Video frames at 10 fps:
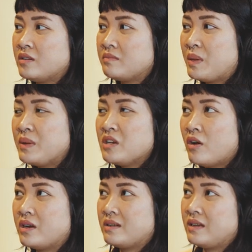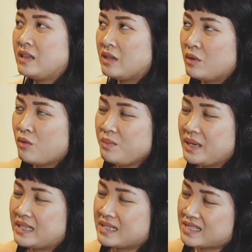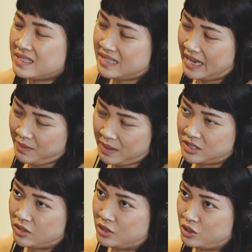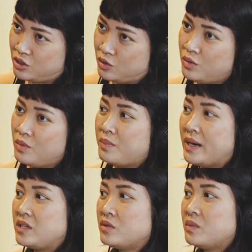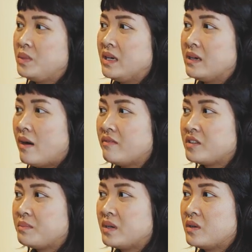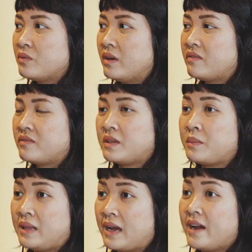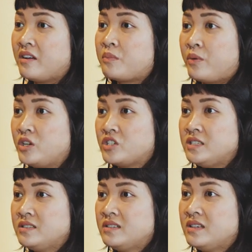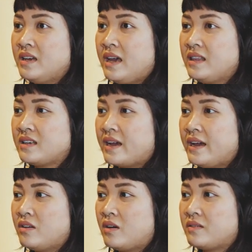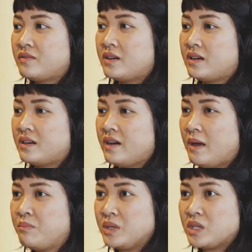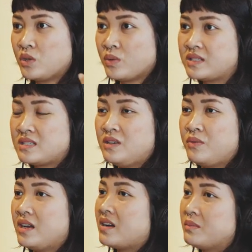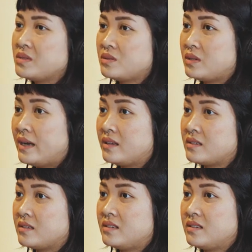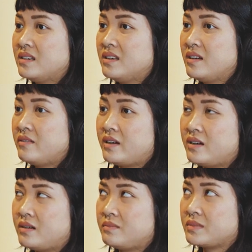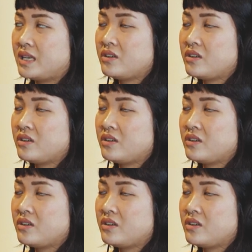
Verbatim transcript: maybe not it, it won't be the same as on the show, but you'll be comfortable with the, that kind of pressure and the kind of uh, ambiguity when it comes to like the um,